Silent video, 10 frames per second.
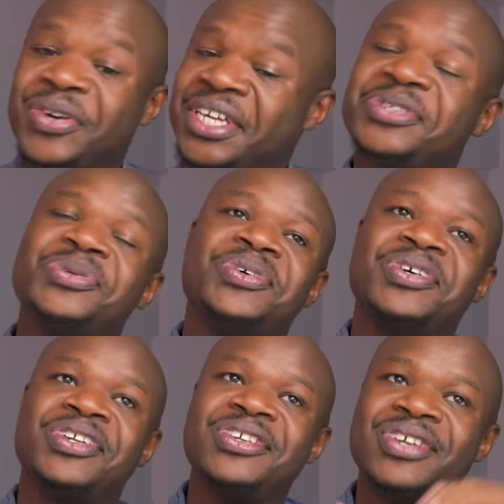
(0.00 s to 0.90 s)
Okay, so
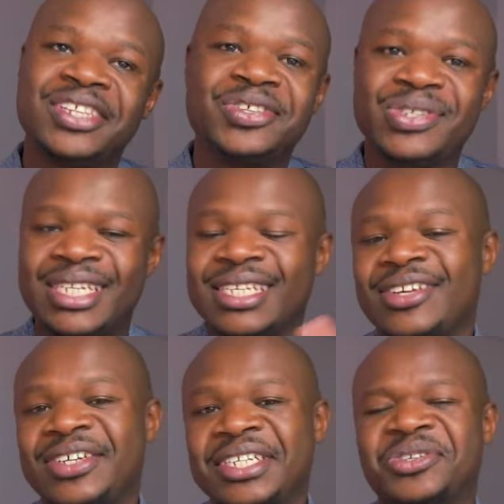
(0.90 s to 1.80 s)
during those days,
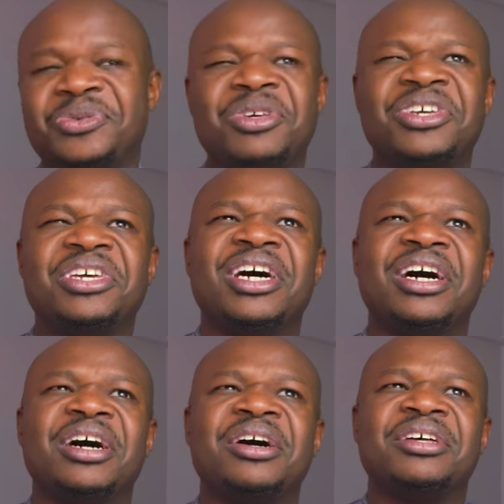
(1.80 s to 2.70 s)
I wanted to be
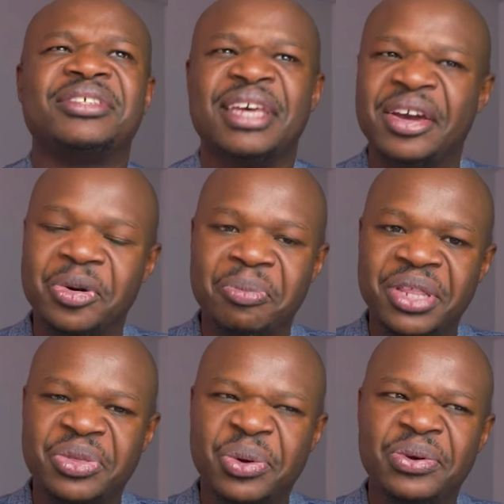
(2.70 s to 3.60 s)
a
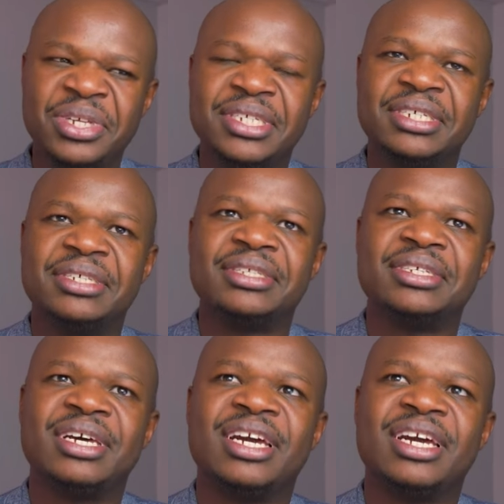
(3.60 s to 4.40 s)
psychopathologist.